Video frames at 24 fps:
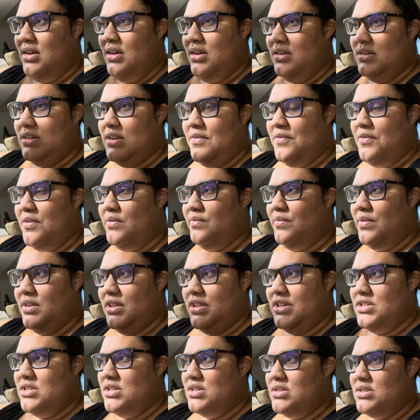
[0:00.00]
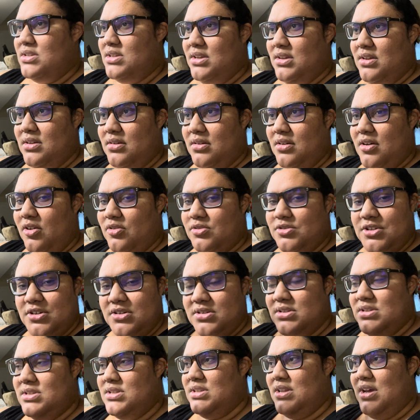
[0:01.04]
different religions and cultures
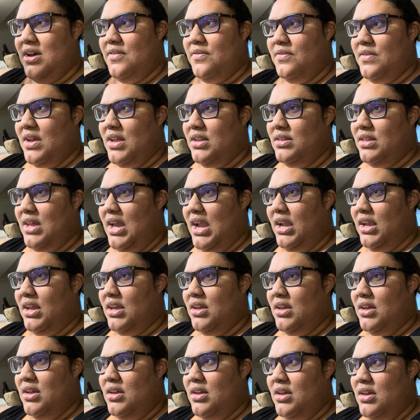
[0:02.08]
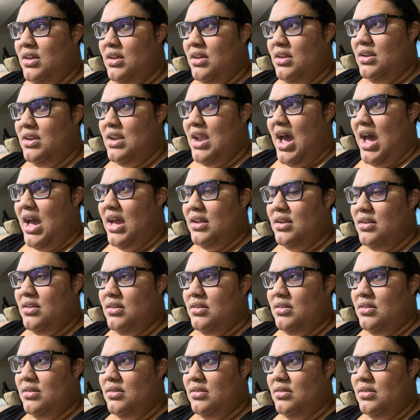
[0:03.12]
and stuff, and like not
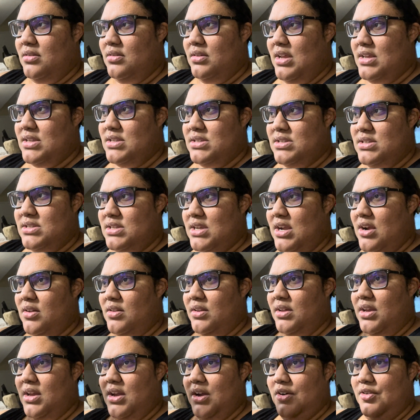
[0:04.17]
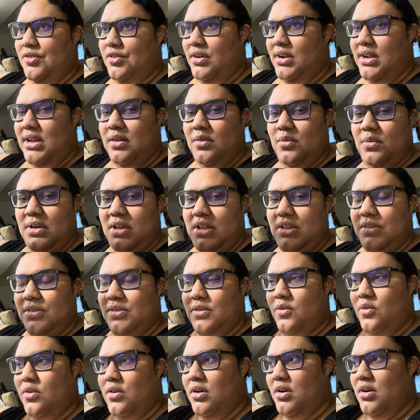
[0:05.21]
necessarily agreeing with
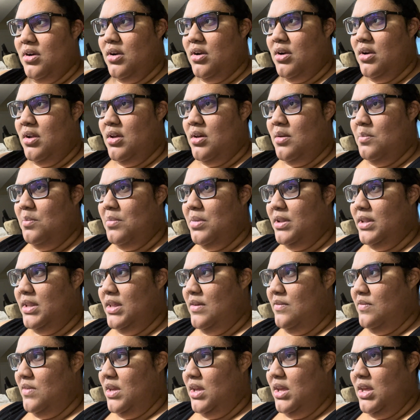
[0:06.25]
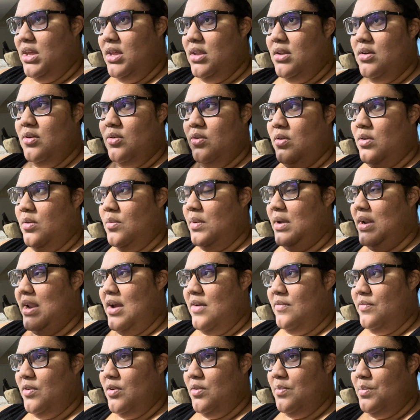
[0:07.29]
or believing in or
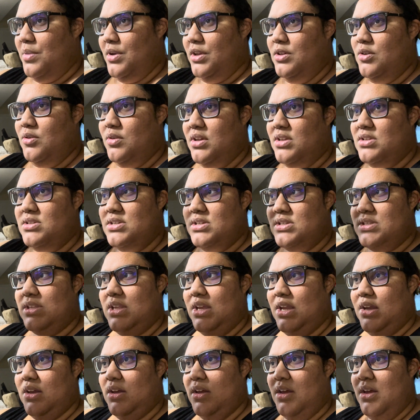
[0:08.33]
whatever, but you can just like